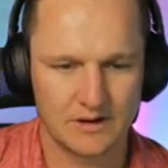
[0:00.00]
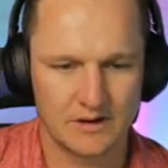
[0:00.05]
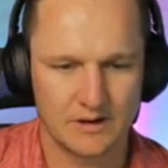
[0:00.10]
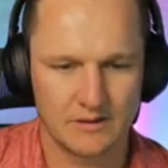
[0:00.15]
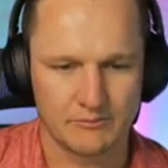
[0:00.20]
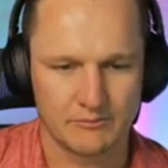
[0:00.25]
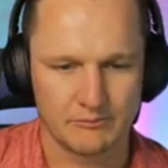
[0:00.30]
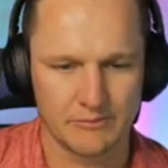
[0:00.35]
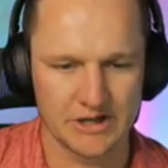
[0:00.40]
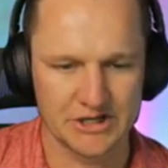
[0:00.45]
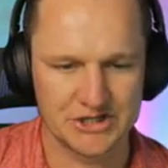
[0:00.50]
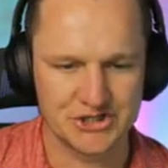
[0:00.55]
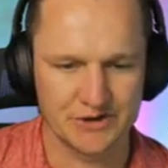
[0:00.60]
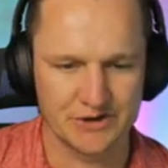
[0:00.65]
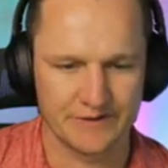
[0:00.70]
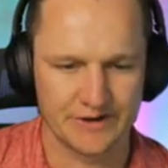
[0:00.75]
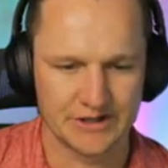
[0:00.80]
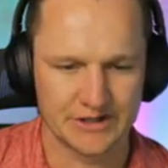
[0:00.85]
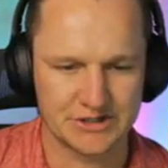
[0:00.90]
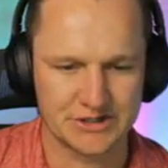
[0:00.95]

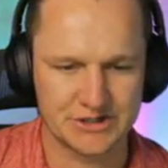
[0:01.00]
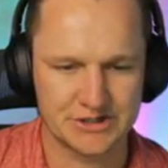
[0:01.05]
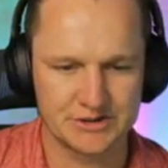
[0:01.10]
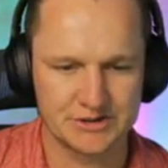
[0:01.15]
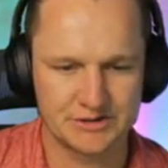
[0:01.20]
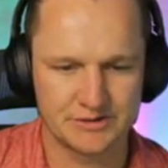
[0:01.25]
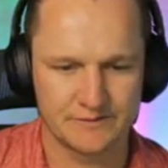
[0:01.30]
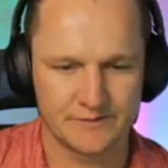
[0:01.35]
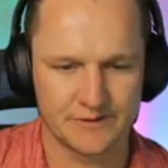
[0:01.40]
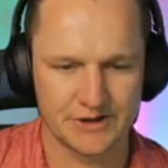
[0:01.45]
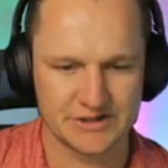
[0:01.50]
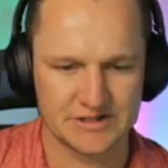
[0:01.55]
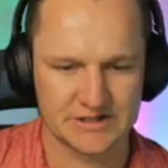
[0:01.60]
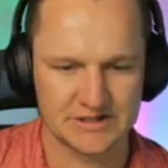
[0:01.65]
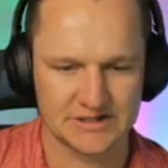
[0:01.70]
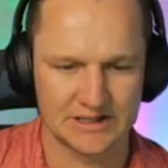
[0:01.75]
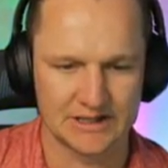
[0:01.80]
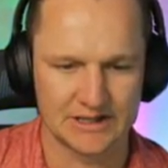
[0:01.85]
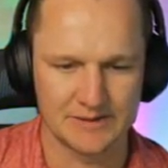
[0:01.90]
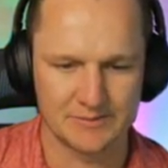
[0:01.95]
Mitrovic versus
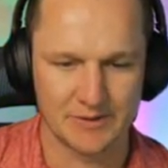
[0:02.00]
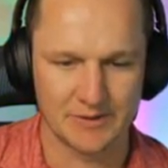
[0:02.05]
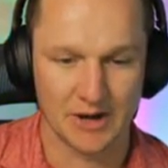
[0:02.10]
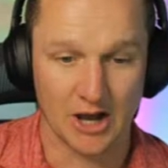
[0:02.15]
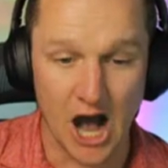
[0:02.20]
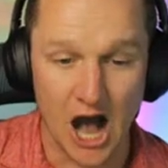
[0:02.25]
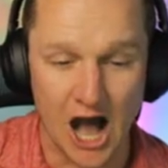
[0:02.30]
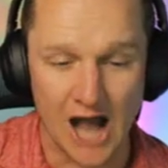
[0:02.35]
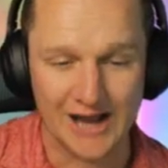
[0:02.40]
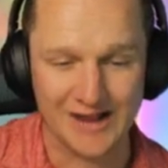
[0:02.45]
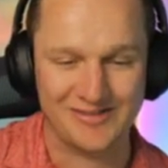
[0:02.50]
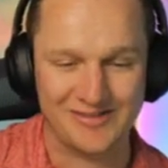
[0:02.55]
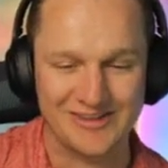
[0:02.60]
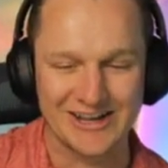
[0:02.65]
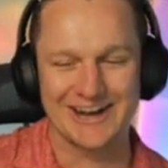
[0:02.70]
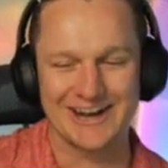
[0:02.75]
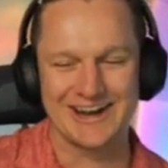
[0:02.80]
Saliba. Oh, he's done it